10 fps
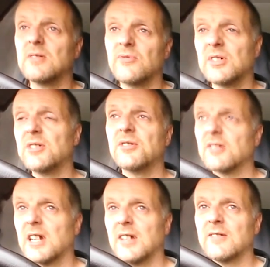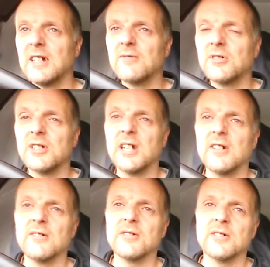the visitor came
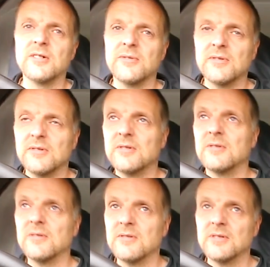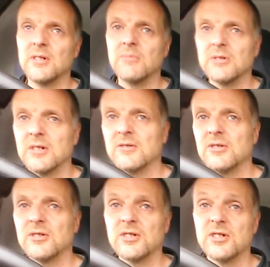downstairs and I thought, I
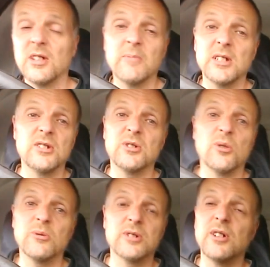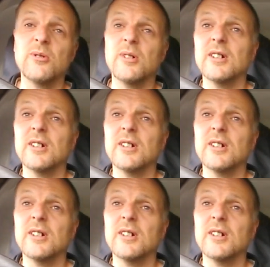want just somebody to talk to.